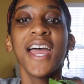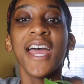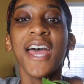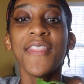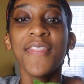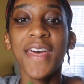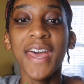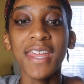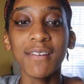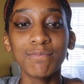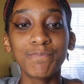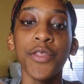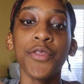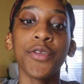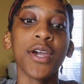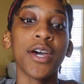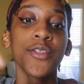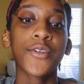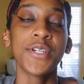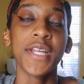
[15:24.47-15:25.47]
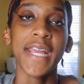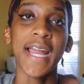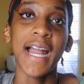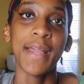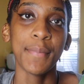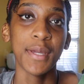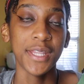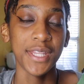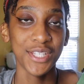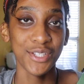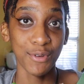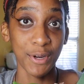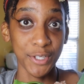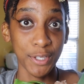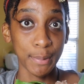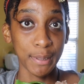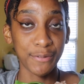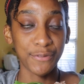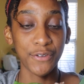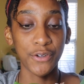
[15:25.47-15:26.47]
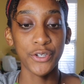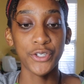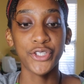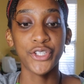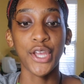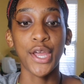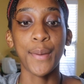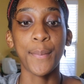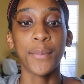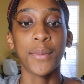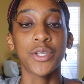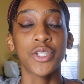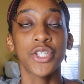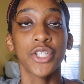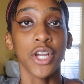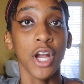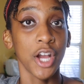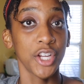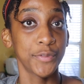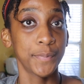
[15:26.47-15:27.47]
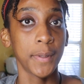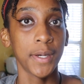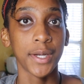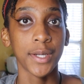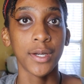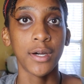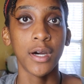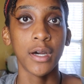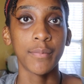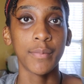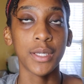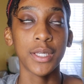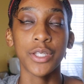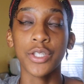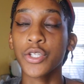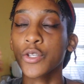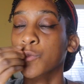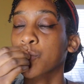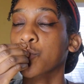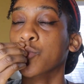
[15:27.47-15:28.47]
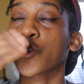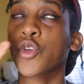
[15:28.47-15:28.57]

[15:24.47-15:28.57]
And then the other day I made this recipe for some scotch bonnet hummus.